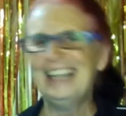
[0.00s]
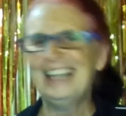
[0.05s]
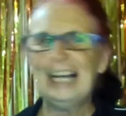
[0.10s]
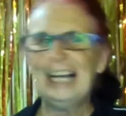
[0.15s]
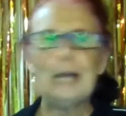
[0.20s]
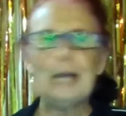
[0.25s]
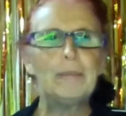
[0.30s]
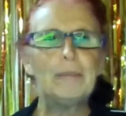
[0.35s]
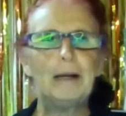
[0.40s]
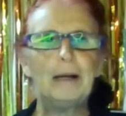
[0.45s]

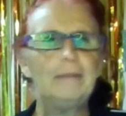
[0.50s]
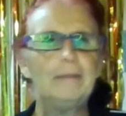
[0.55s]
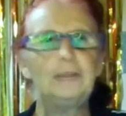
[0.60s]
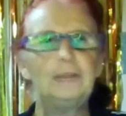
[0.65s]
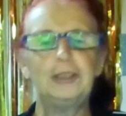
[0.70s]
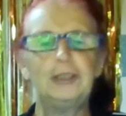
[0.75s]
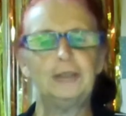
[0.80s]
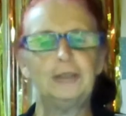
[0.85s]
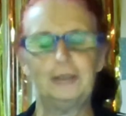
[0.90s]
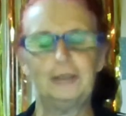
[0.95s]
But I'm
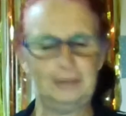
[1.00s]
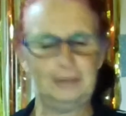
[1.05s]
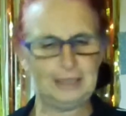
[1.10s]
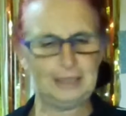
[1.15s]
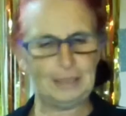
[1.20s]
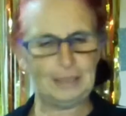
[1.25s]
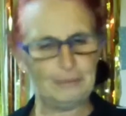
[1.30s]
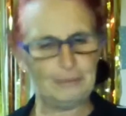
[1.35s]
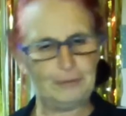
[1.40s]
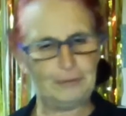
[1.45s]
sure some
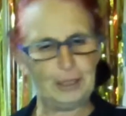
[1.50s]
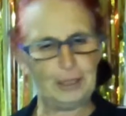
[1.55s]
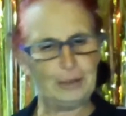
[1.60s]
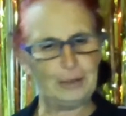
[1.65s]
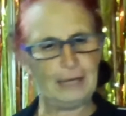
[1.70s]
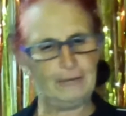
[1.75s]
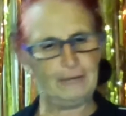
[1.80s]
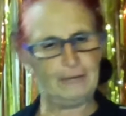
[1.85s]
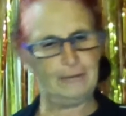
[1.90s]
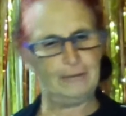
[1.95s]
of you
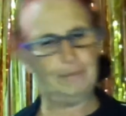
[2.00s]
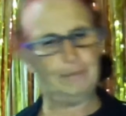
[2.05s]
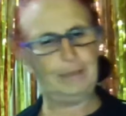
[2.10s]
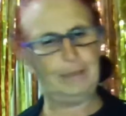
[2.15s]
haven't been